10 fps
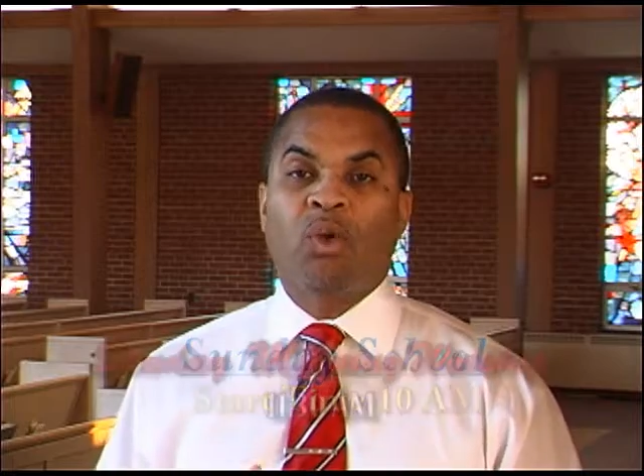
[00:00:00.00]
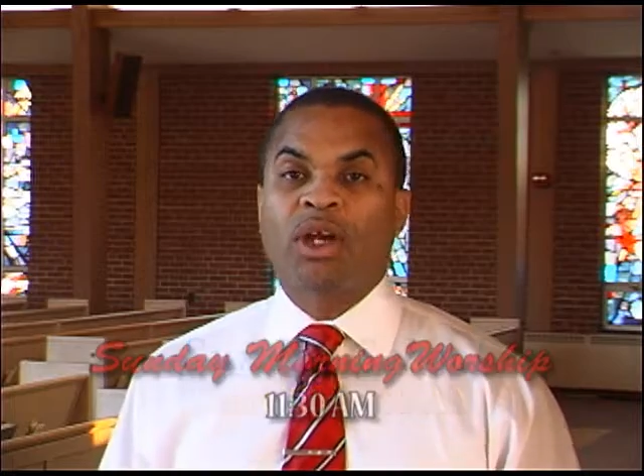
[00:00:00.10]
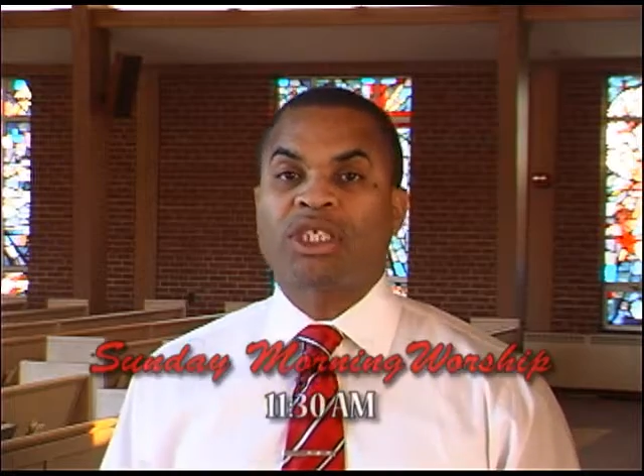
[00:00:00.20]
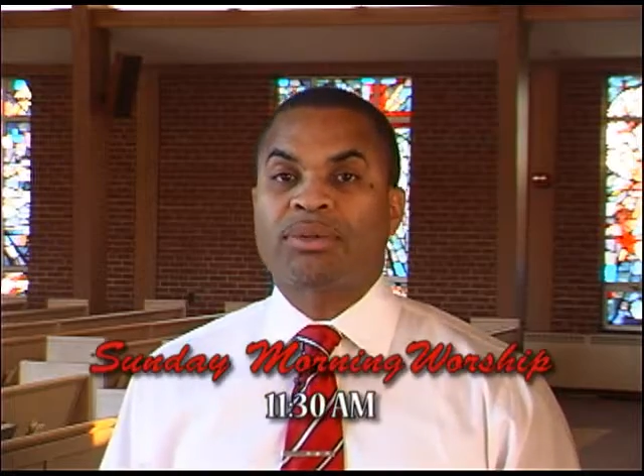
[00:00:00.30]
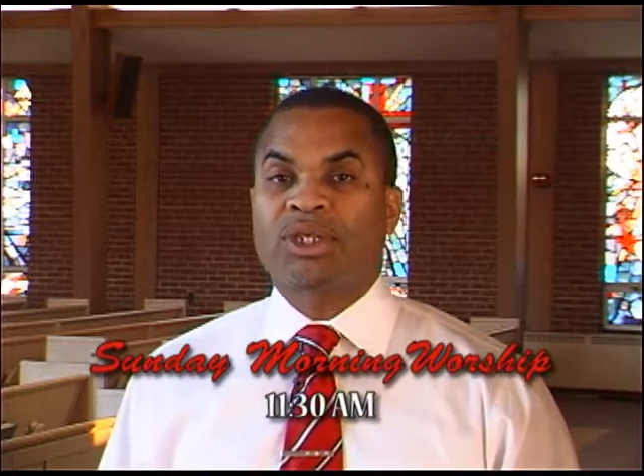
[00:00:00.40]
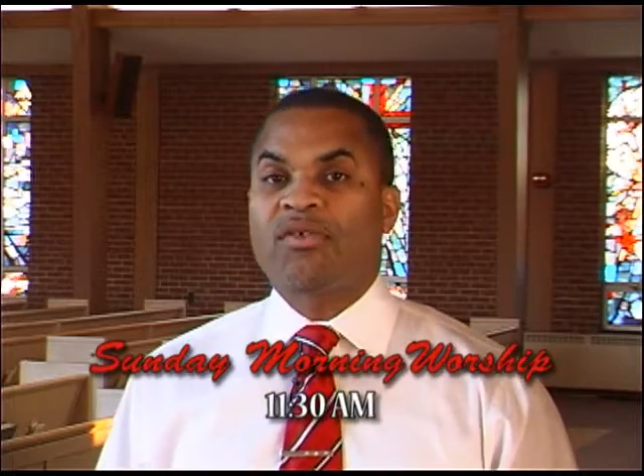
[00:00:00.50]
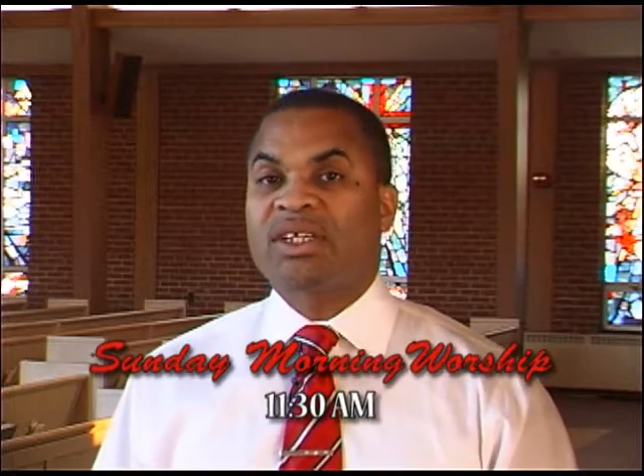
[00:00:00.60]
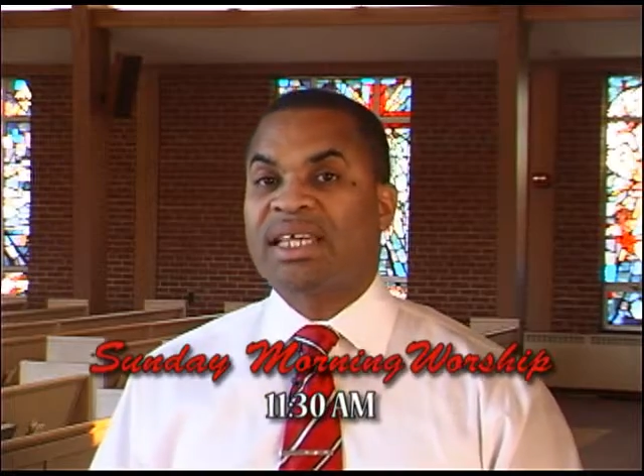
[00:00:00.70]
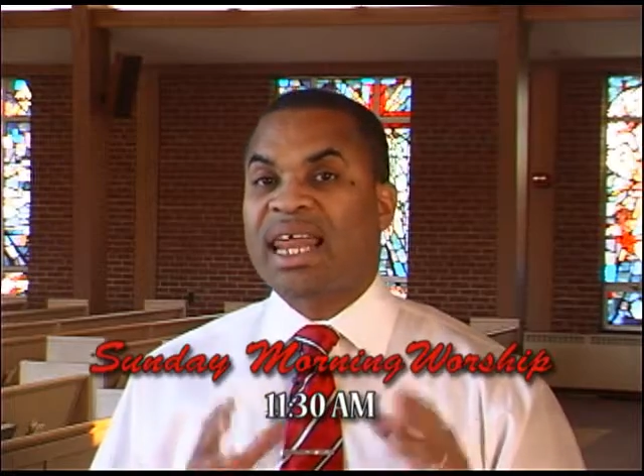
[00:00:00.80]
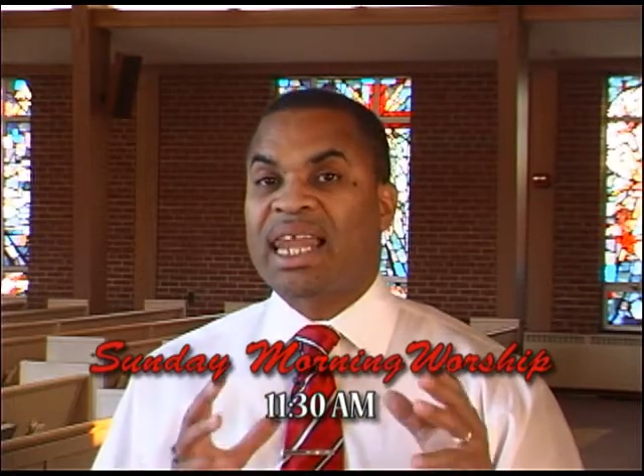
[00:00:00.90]
worship
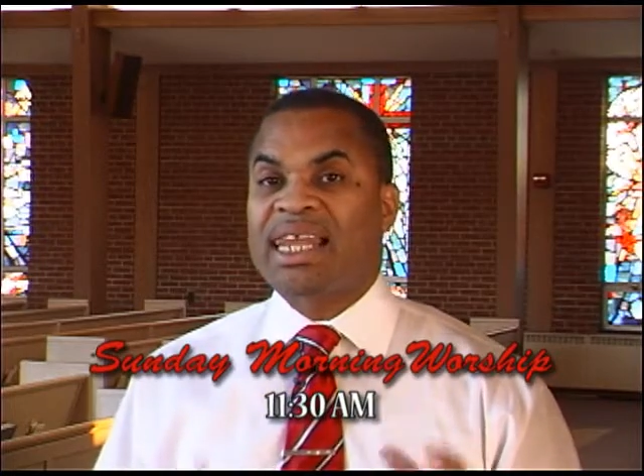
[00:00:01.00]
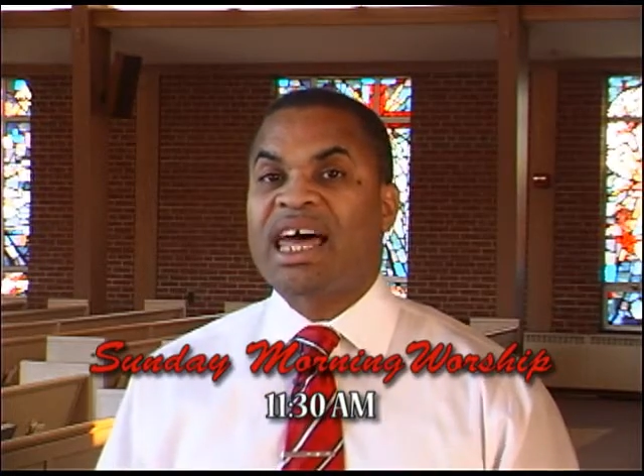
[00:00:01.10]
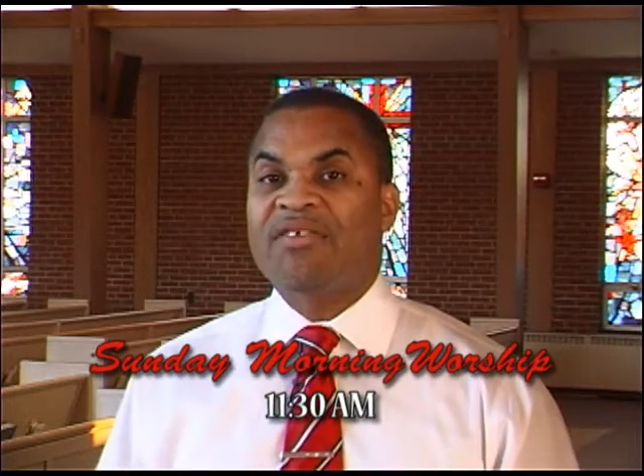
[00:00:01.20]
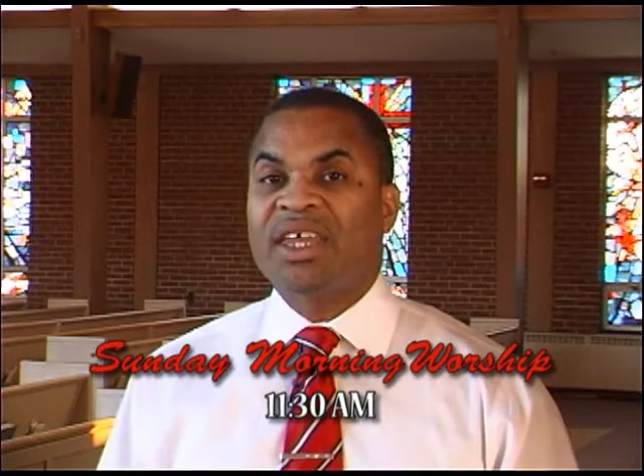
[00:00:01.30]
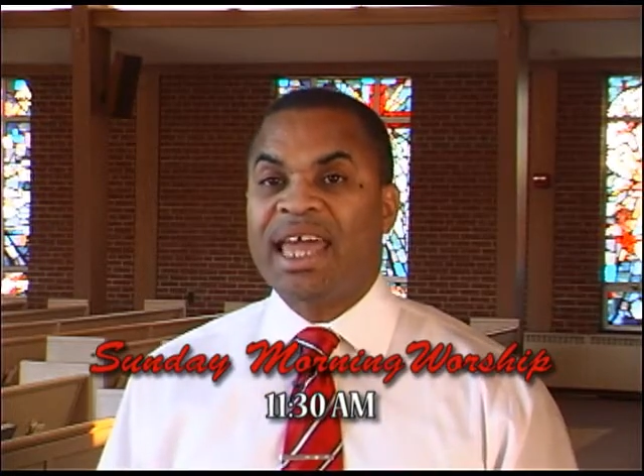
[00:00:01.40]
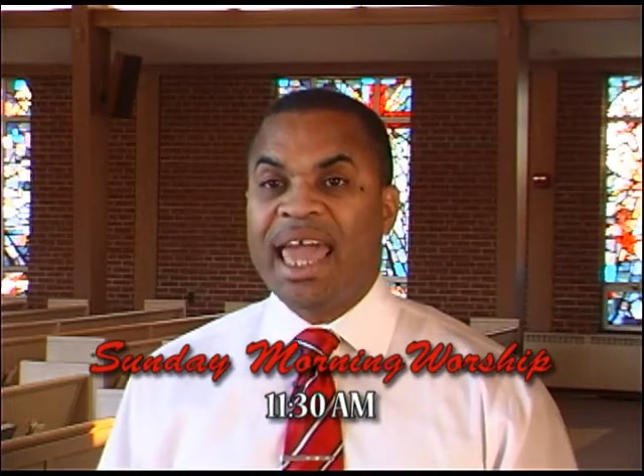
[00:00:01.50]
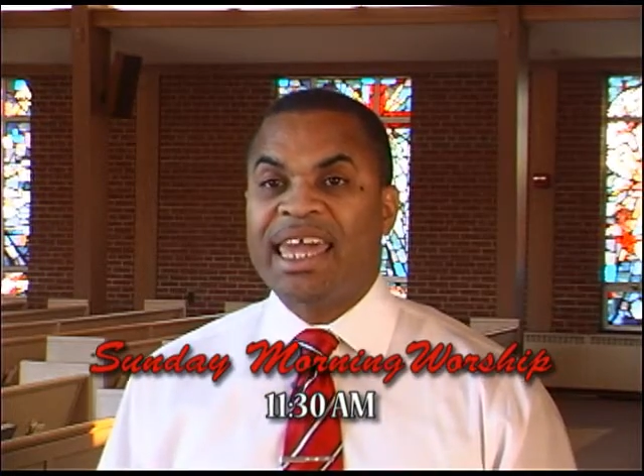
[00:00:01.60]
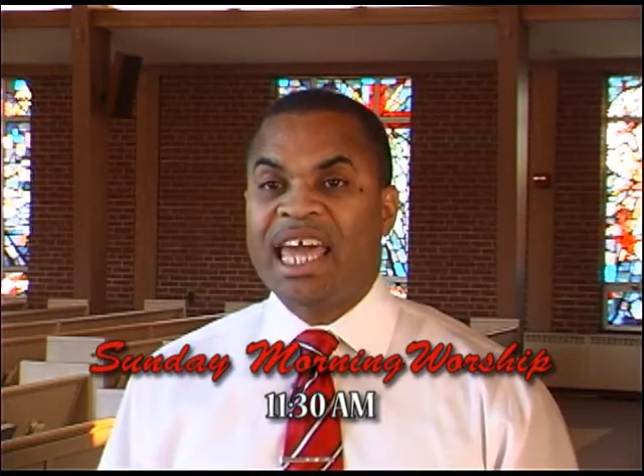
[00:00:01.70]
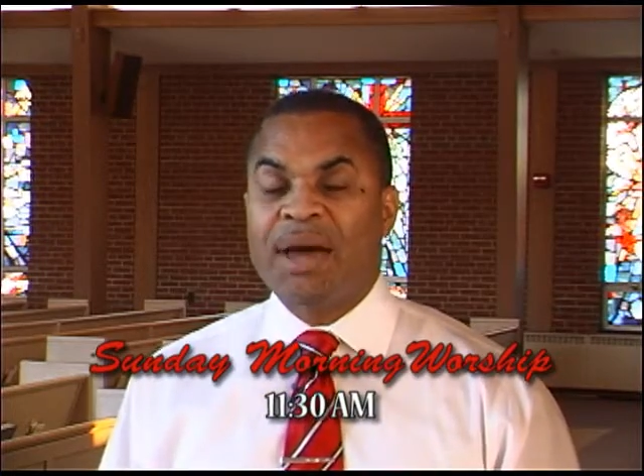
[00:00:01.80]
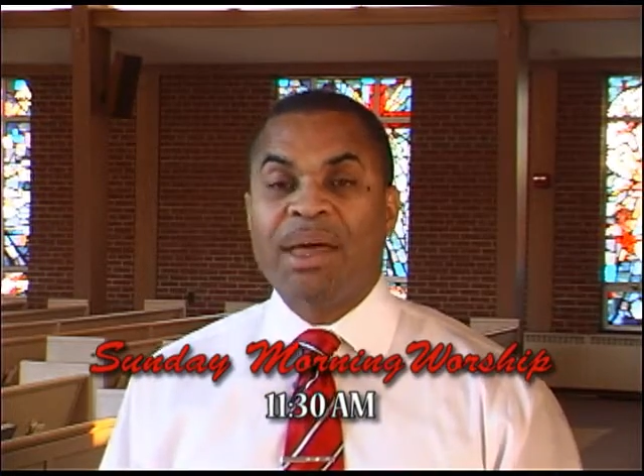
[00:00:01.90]
service at 11
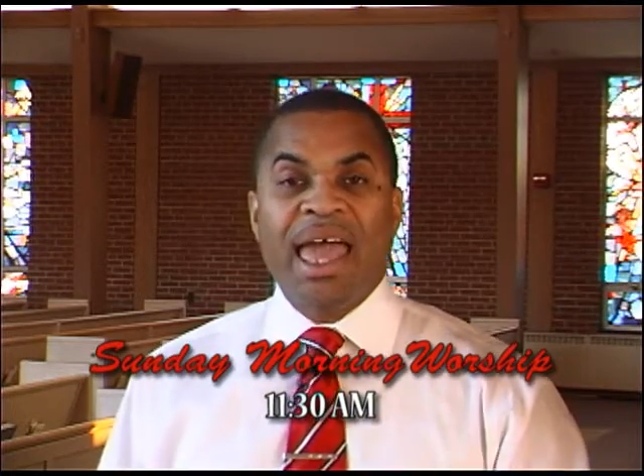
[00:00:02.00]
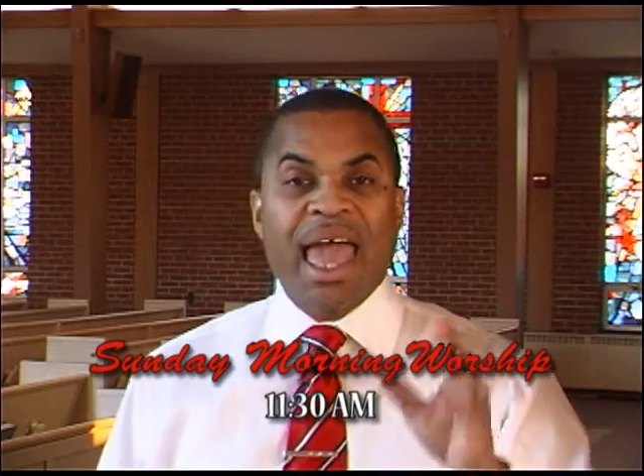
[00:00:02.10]
a.m.